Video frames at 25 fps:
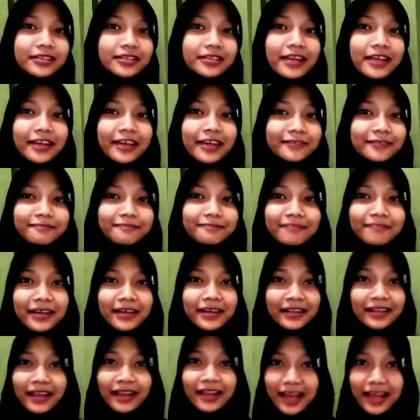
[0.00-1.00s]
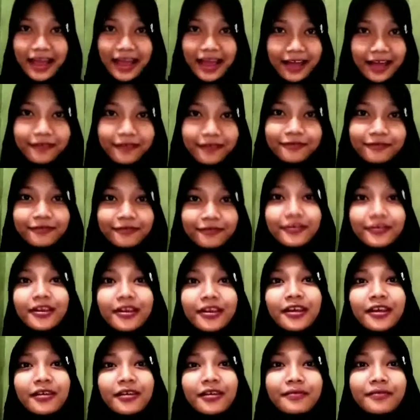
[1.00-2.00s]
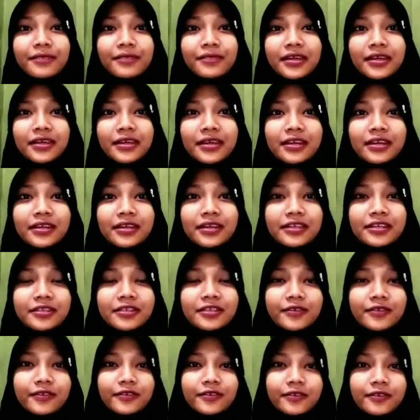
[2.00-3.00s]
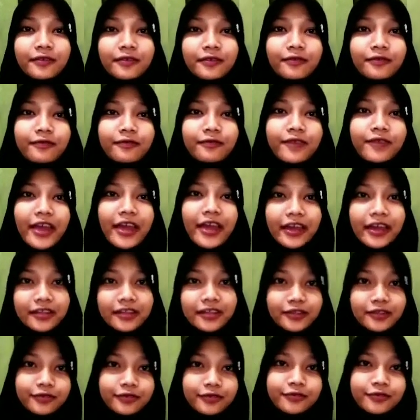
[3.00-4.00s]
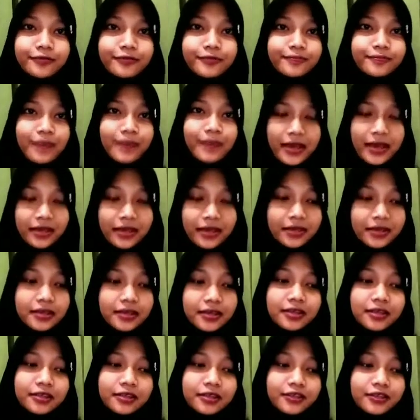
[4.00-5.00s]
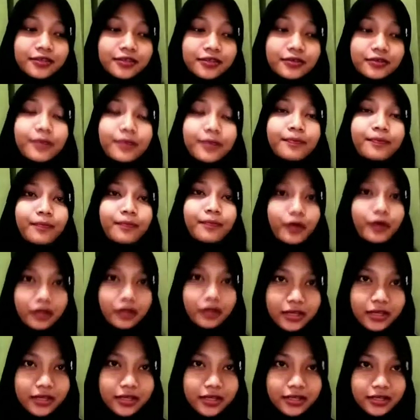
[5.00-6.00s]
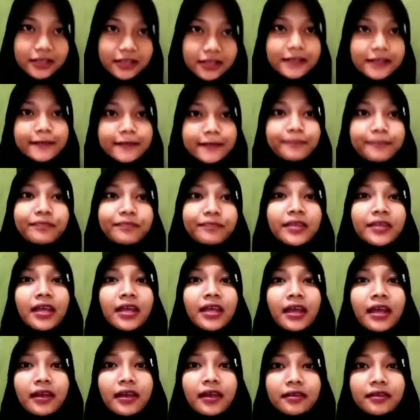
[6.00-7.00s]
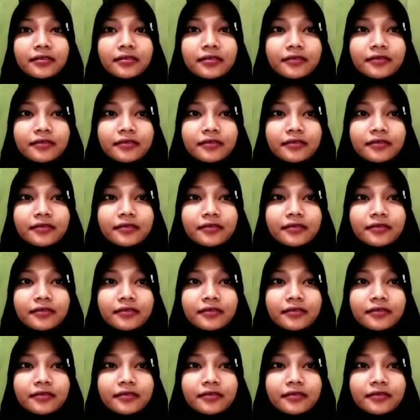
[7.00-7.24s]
have money left because we had to pay to the police and